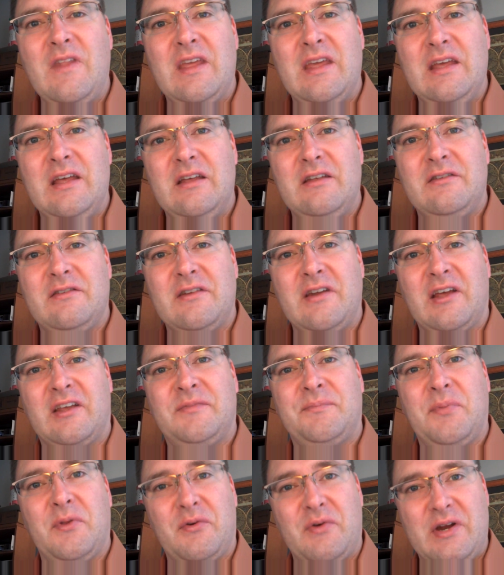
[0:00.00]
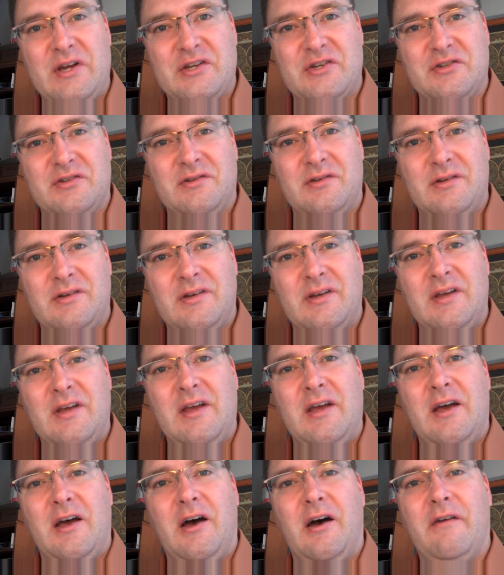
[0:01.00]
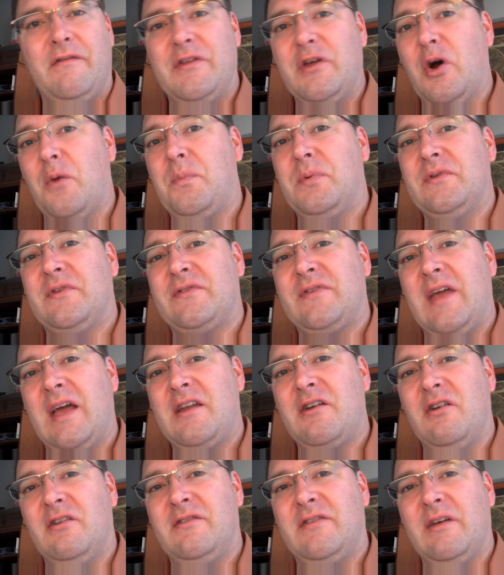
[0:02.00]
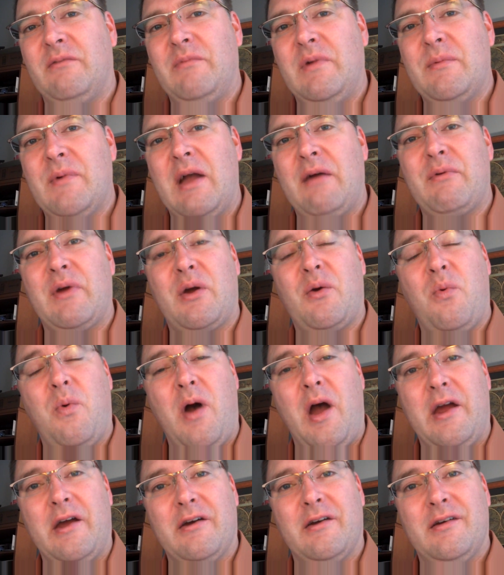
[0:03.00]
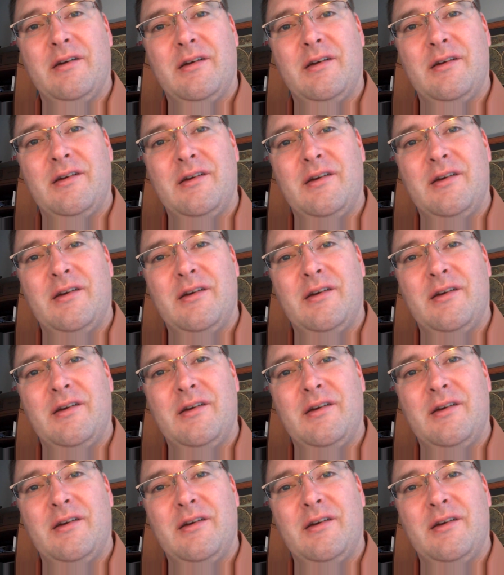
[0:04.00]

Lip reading: is an exploration of the open standards that we might require